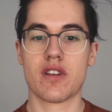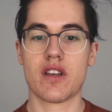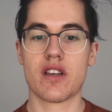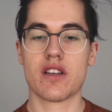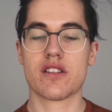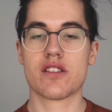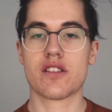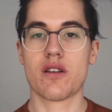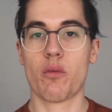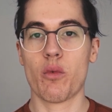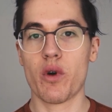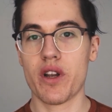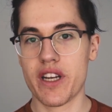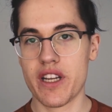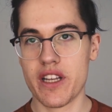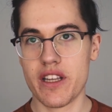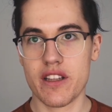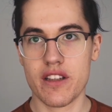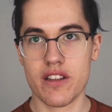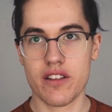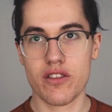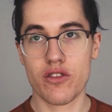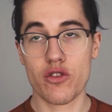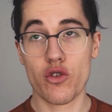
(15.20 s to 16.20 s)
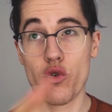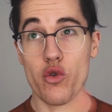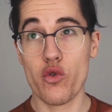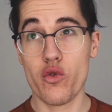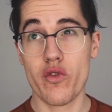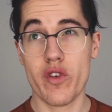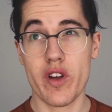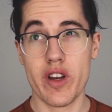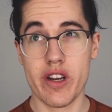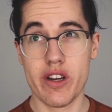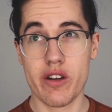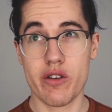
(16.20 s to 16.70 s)
Someone in 2
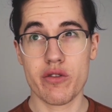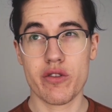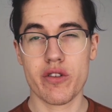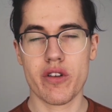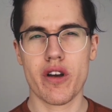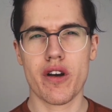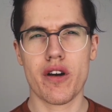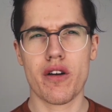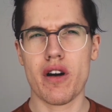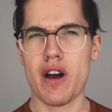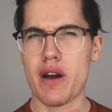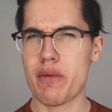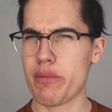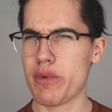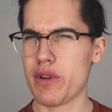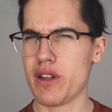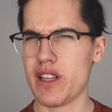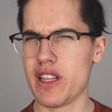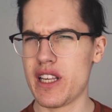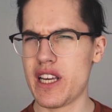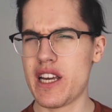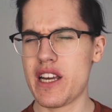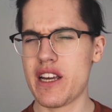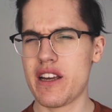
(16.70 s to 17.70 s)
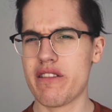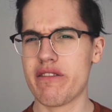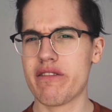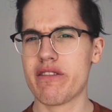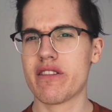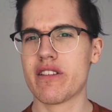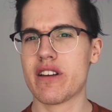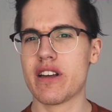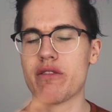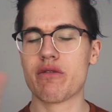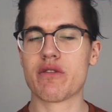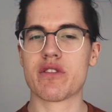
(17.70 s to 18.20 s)
videos ago, I believe,
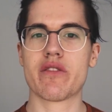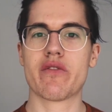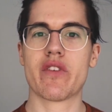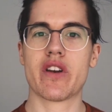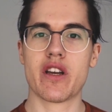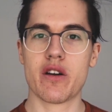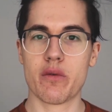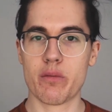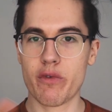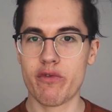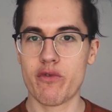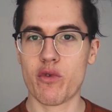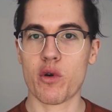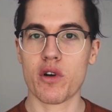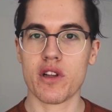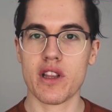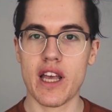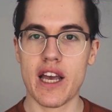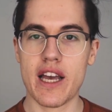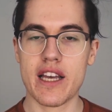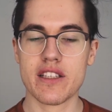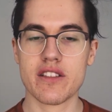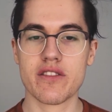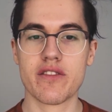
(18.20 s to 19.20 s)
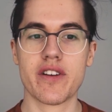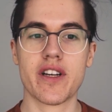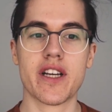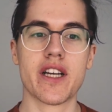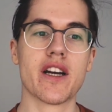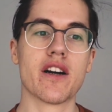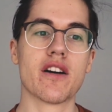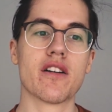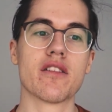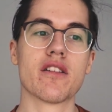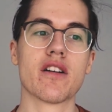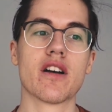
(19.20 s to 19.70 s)
it was the video before last
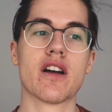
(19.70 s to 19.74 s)
video,